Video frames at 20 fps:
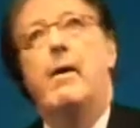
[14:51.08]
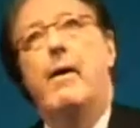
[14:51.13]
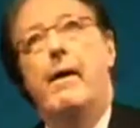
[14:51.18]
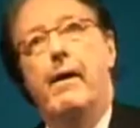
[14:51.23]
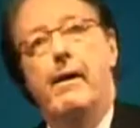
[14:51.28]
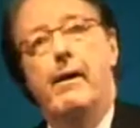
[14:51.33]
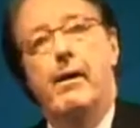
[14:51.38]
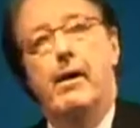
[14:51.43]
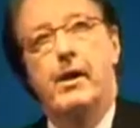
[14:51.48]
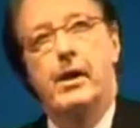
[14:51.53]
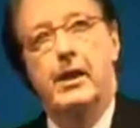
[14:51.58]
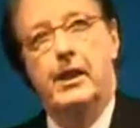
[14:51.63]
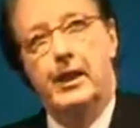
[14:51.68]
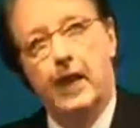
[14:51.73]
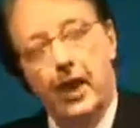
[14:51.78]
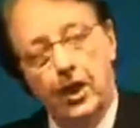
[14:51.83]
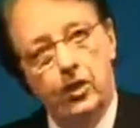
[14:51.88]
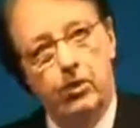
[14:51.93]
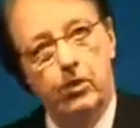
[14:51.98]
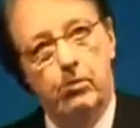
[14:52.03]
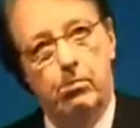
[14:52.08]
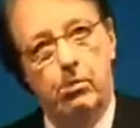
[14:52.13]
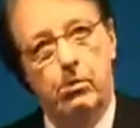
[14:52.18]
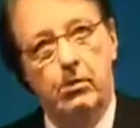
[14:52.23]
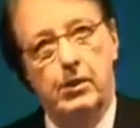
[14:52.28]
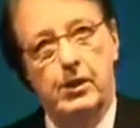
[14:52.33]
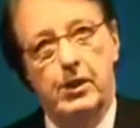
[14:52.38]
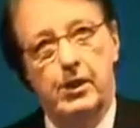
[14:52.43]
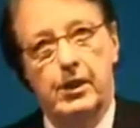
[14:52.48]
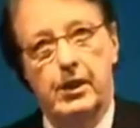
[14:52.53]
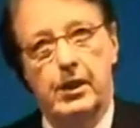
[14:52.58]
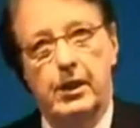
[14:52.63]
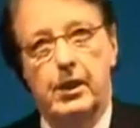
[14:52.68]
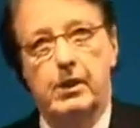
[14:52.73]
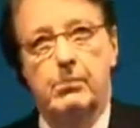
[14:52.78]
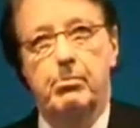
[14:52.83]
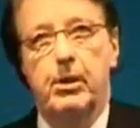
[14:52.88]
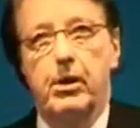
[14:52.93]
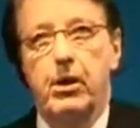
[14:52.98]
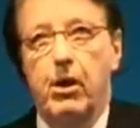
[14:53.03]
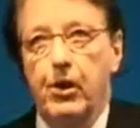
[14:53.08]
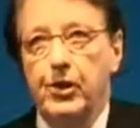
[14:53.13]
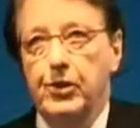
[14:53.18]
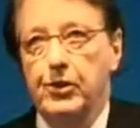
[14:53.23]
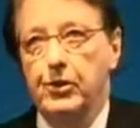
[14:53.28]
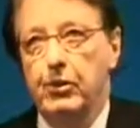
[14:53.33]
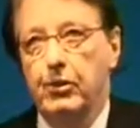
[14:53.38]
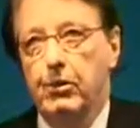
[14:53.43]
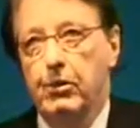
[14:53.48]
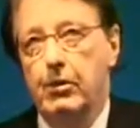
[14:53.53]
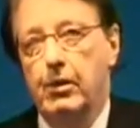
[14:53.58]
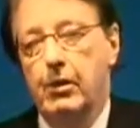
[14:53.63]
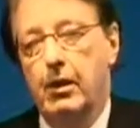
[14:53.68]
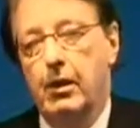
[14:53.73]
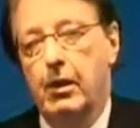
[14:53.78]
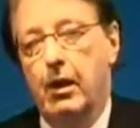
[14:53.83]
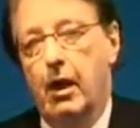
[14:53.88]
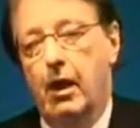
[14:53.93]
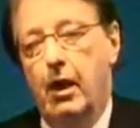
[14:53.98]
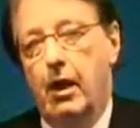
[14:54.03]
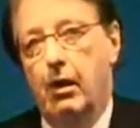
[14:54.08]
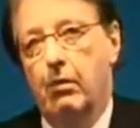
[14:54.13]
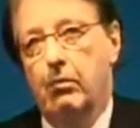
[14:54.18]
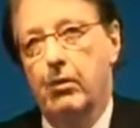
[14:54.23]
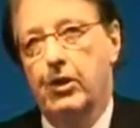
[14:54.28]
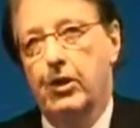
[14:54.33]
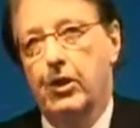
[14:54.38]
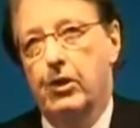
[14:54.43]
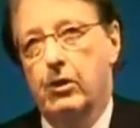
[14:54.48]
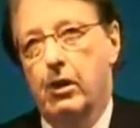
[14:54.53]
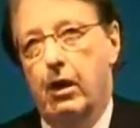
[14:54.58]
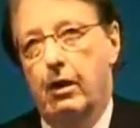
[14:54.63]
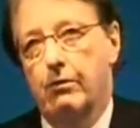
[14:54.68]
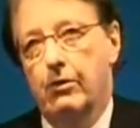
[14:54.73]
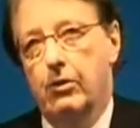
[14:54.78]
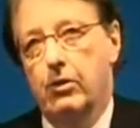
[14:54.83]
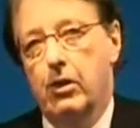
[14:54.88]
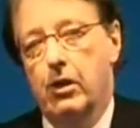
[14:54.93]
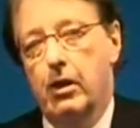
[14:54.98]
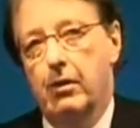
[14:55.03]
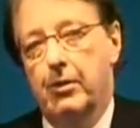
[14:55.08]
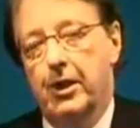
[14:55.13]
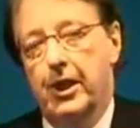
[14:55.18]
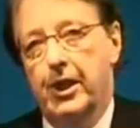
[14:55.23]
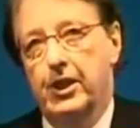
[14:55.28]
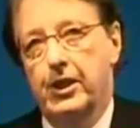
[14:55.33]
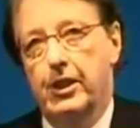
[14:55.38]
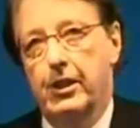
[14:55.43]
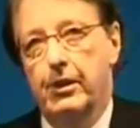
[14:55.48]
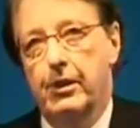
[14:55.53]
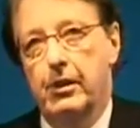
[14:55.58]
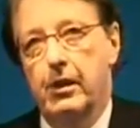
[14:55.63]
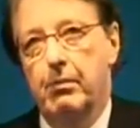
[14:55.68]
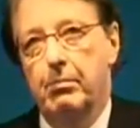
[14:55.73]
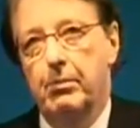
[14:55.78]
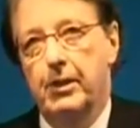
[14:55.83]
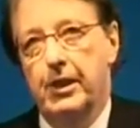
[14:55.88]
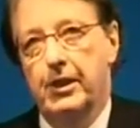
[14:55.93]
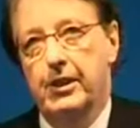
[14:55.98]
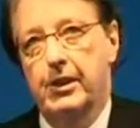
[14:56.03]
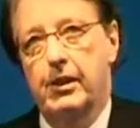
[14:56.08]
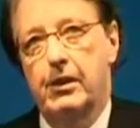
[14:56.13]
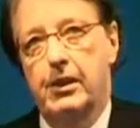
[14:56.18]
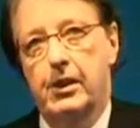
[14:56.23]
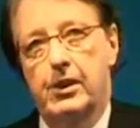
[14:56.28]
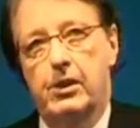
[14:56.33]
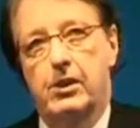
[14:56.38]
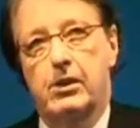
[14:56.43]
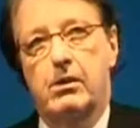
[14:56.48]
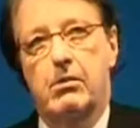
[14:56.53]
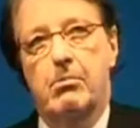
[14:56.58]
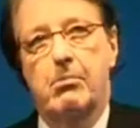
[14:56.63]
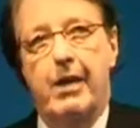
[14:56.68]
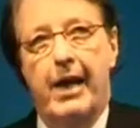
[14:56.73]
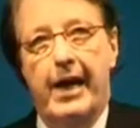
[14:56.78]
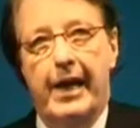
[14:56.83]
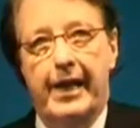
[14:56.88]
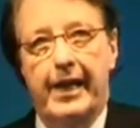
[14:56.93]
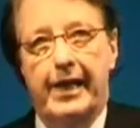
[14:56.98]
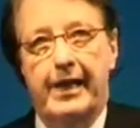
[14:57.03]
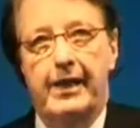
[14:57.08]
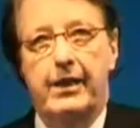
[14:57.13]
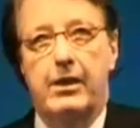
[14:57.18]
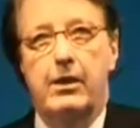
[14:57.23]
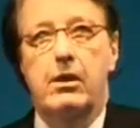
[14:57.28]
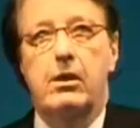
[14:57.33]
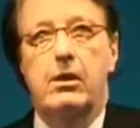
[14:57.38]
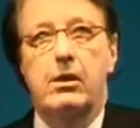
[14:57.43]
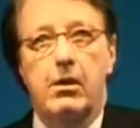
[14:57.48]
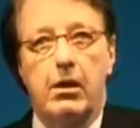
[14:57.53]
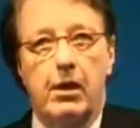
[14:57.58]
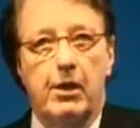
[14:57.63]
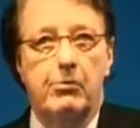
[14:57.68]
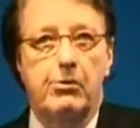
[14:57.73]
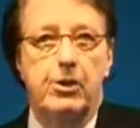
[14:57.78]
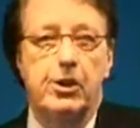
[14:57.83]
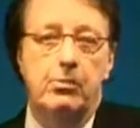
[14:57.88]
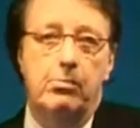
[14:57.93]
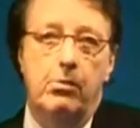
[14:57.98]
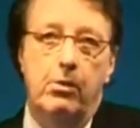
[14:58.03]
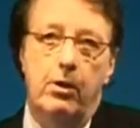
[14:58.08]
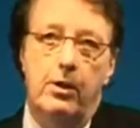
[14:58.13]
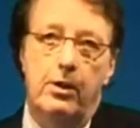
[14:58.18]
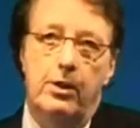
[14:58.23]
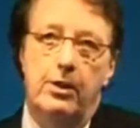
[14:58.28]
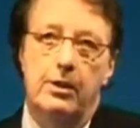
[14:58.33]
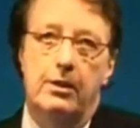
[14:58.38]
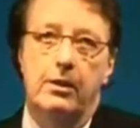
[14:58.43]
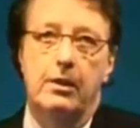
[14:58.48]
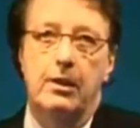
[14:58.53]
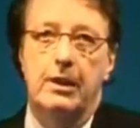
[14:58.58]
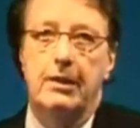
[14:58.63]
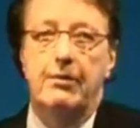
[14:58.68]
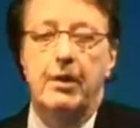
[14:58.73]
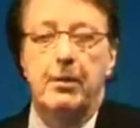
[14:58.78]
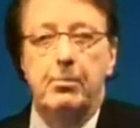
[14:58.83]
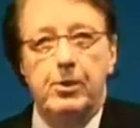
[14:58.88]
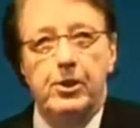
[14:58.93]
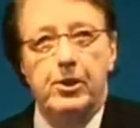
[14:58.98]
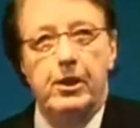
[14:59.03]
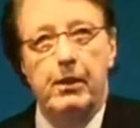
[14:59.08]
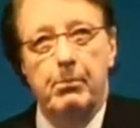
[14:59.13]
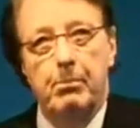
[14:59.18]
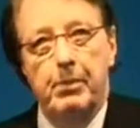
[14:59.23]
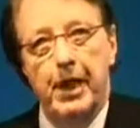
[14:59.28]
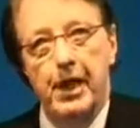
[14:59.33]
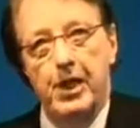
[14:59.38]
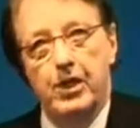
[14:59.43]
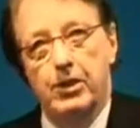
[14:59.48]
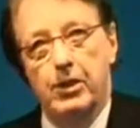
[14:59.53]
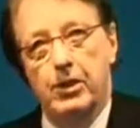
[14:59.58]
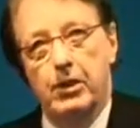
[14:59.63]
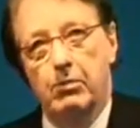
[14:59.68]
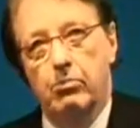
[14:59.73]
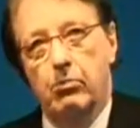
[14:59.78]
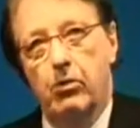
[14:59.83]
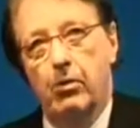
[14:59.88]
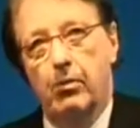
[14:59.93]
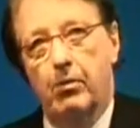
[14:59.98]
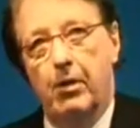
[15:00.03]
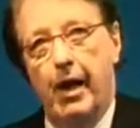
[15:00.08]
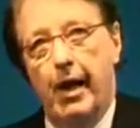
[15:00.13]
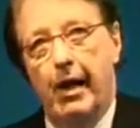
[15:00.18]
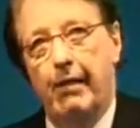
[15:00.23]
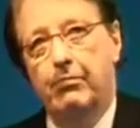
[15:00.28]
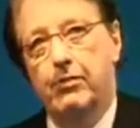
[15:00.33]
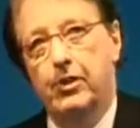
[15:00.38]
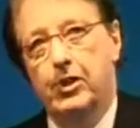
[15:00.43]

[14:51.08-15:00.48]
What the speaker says: initial bone disease, but also with the novel combination therapies, there is dramatic early response. 70% of patients will have